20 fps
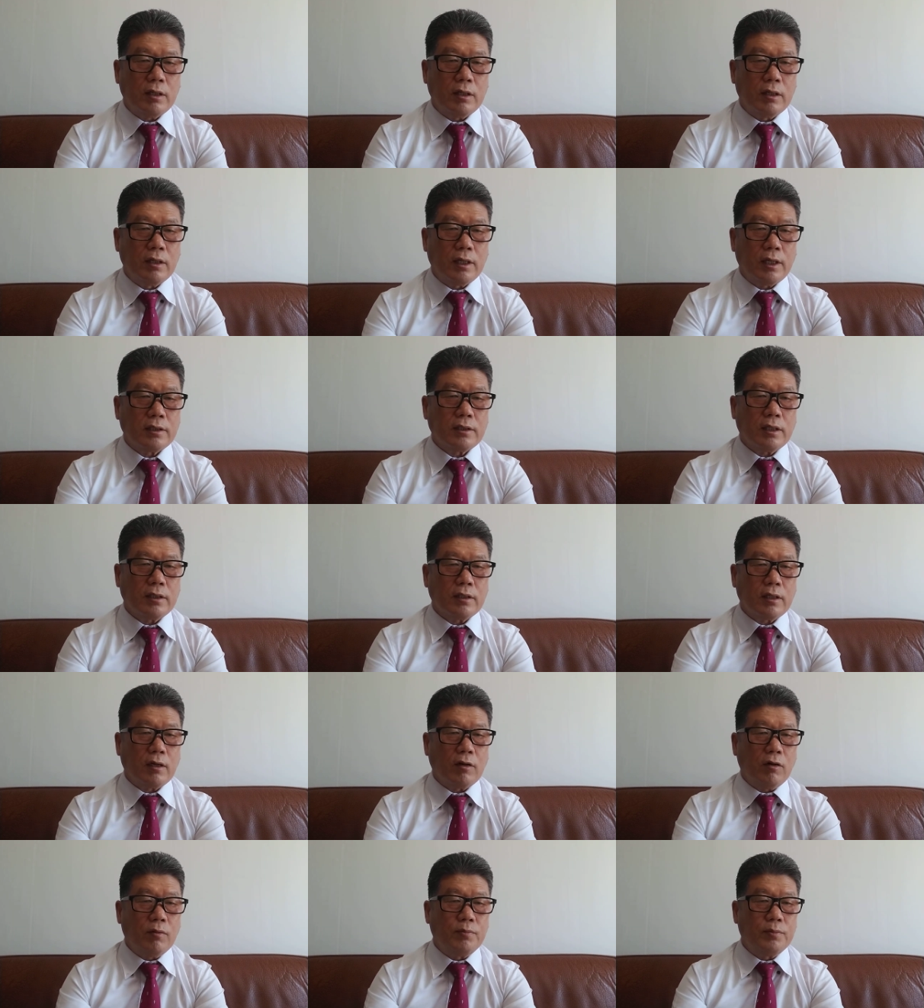
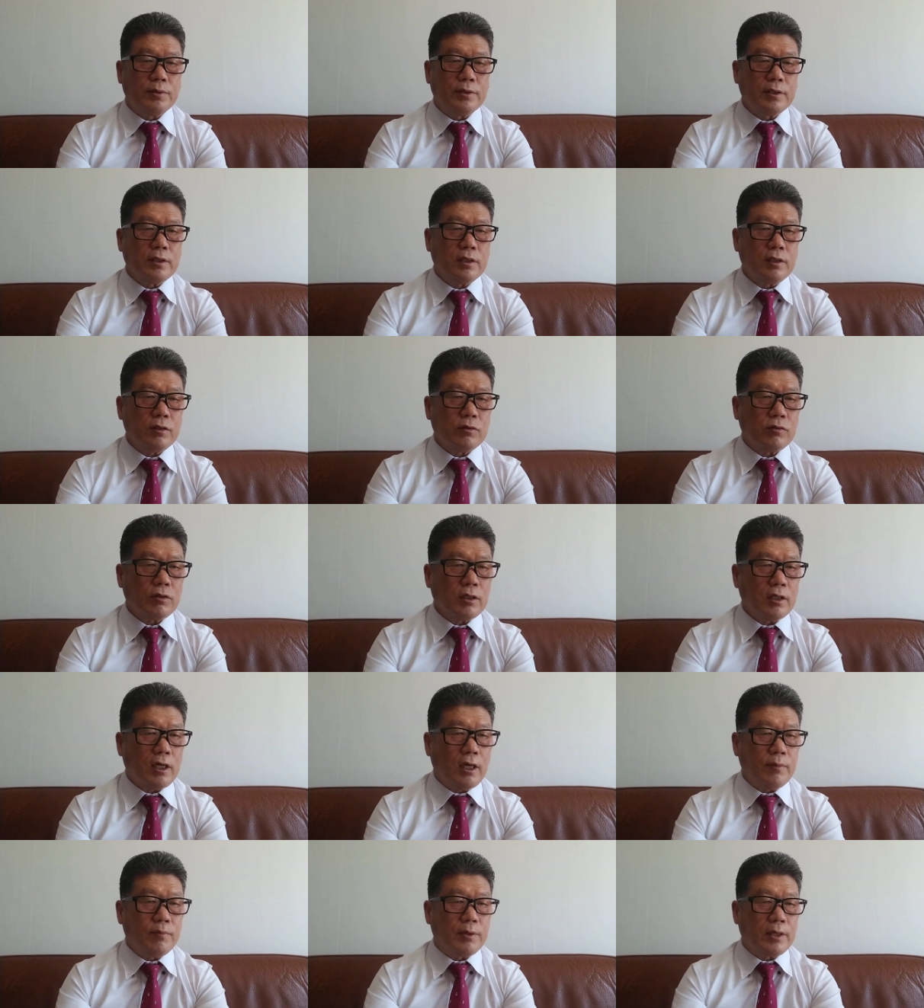etc. of the issuing
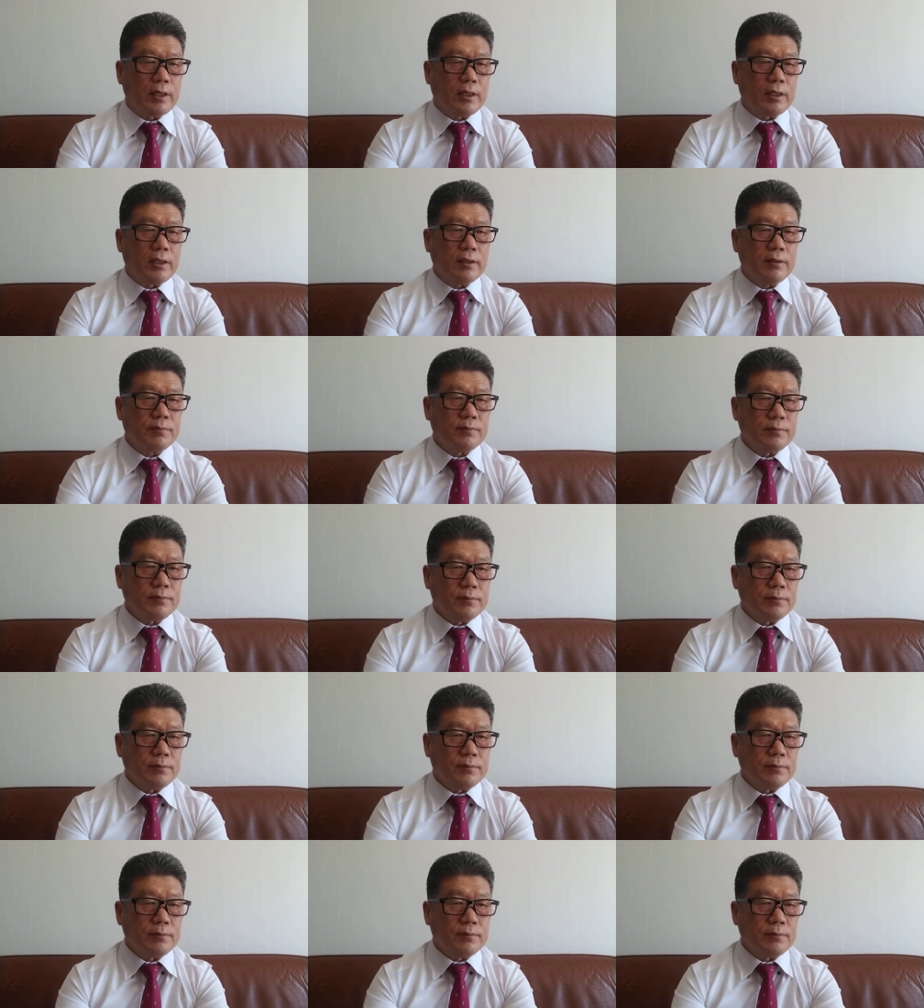company.